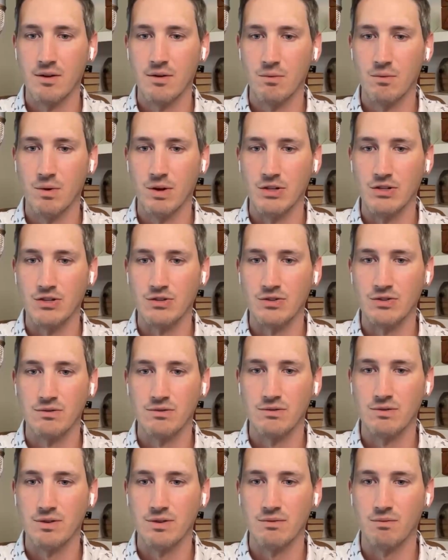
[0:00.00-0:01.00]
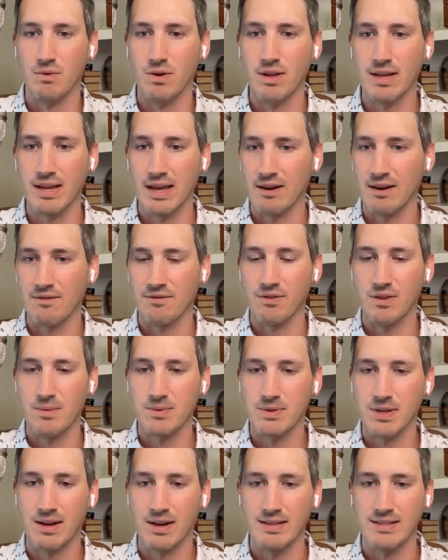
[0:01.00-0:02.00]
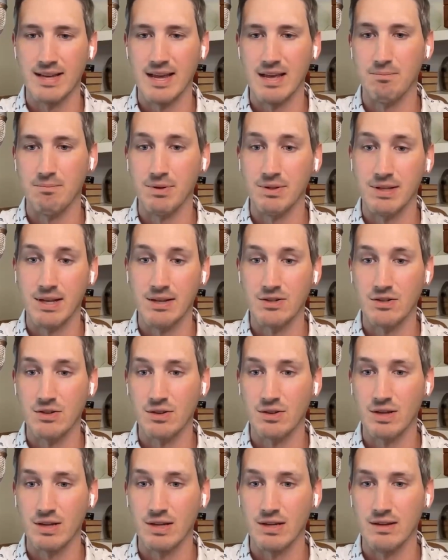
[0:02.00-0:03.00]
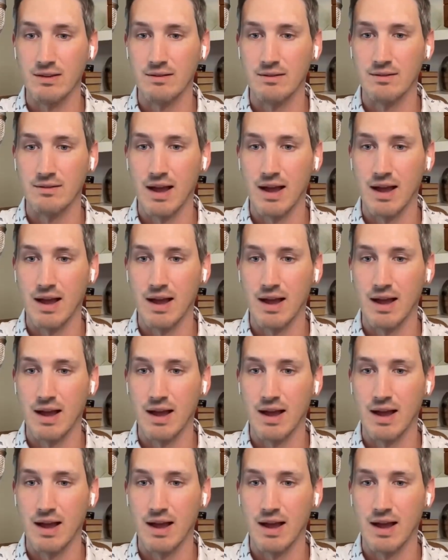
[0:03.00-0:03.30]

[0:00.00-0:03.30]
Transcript: which really kind of flips on its head potentially